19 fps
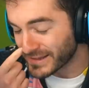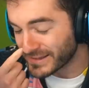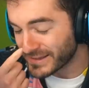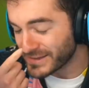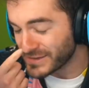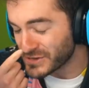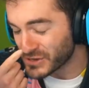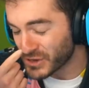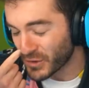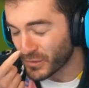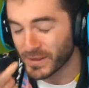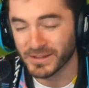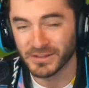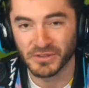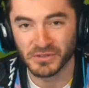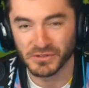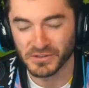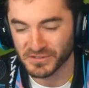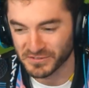didn't go
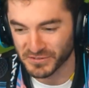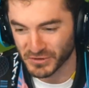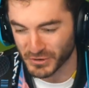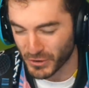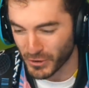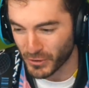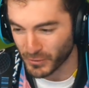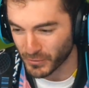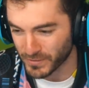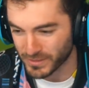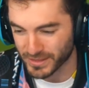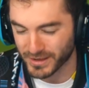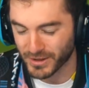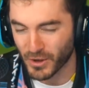into this at all with like,